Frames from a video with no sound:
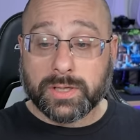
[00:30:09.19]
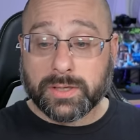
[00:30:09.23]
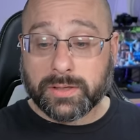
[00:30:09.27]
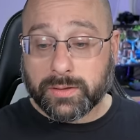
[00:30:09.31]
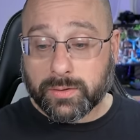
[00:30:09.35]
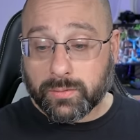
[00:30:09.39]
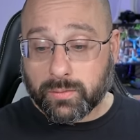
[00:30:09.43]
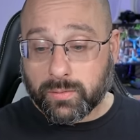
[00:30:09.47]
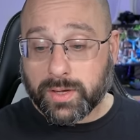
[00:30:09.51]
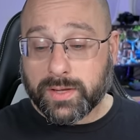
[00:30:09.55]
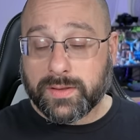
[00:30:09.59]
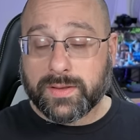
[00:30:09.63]

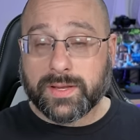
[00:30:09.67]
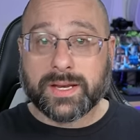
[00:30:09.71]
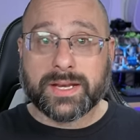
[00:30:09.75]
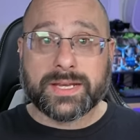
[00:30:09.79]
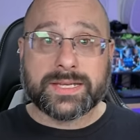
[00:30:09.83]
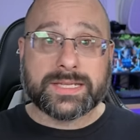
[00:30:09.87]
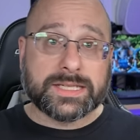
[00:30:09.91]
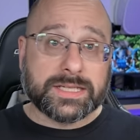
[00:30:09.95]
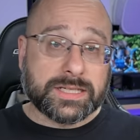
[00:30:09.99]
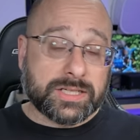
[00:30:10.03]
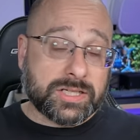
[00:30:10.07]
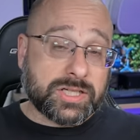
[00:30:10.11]
the one that I
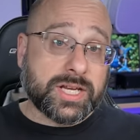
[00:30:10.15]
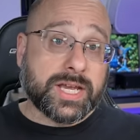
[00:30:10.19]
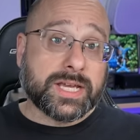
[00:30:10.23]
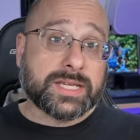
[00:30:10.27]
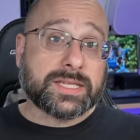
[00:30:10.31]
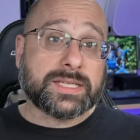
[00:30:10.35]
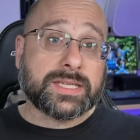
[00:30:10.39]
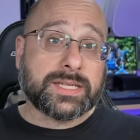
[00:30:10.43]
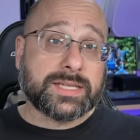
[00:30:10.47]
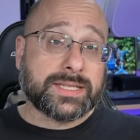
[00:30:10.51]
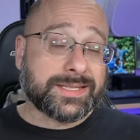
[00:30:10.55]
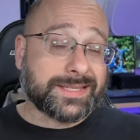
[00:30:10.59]

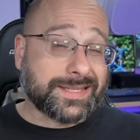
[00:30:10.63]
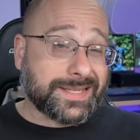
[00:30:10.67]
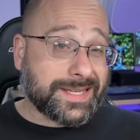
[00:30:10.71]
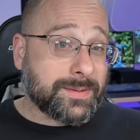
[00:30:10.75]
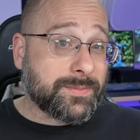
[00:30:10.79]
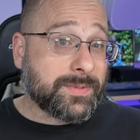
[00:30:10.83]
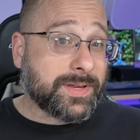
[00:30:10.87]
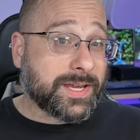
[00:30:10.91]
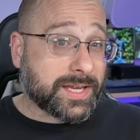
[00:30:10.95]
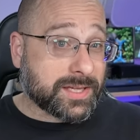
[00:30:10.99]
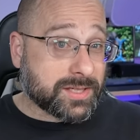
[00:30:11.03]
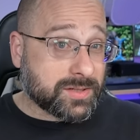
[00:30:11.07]
suggest is
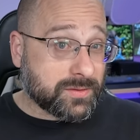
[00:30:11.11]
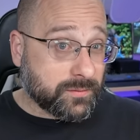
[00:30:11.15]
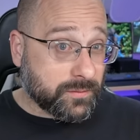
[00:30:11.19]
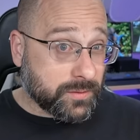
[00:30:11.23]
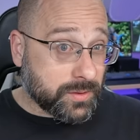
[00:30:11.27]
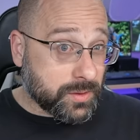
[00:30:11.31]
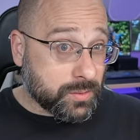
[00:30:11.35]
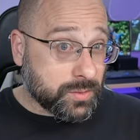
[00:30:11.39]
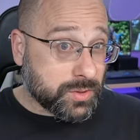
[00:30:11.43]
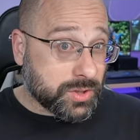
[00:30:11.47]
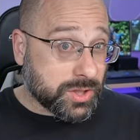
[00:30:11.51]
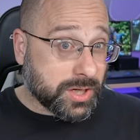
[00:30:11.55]
TBS
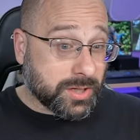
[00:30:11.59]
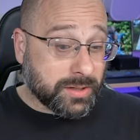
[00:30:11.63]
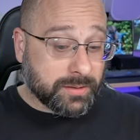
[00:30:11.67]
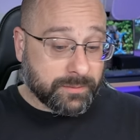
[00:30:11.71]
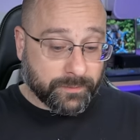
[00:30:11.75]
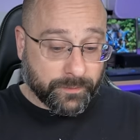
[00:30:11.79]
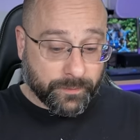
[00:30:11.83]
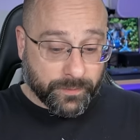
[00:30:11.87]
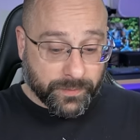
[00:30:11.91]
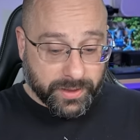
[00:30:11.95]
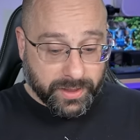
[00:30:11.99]
Fusion.